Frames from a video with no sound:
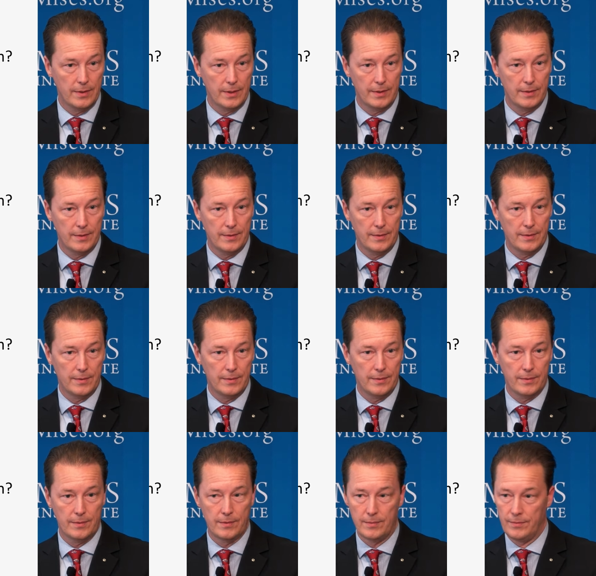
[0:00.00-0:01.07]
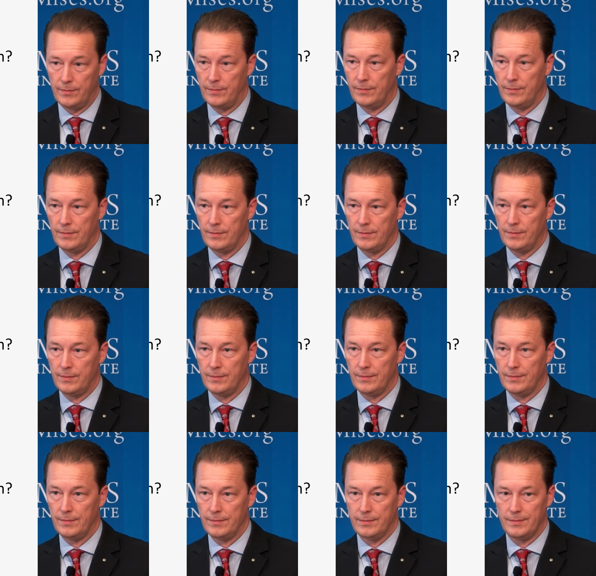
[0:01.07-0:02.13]

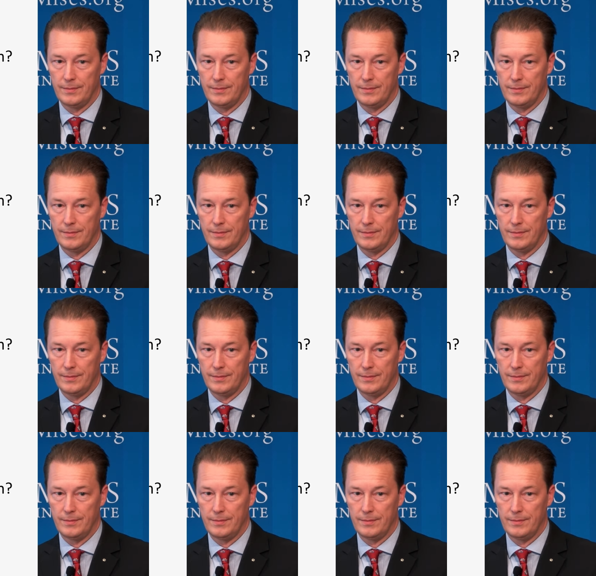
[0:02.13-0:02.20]
No one is speaking in this clip.